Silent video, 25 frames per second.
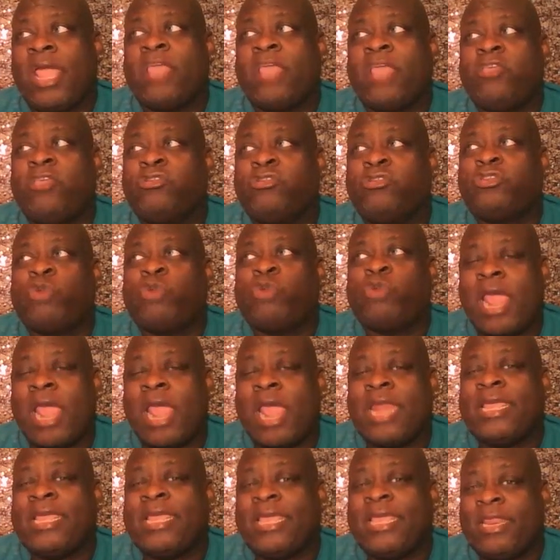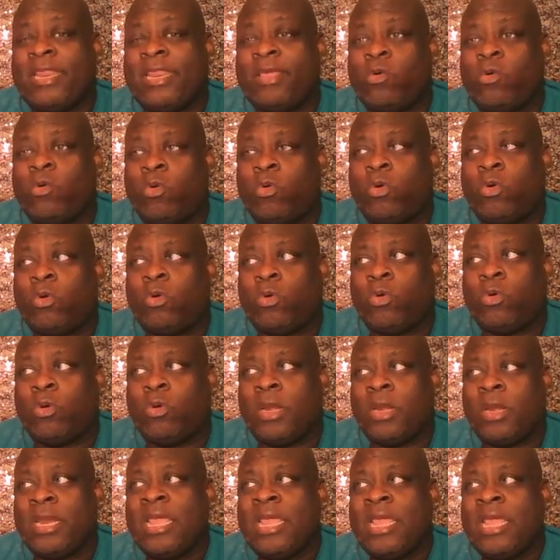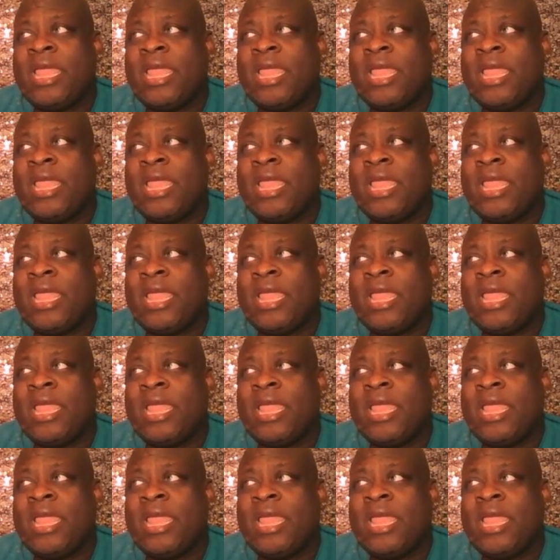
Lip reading: and you're trying to get it going on.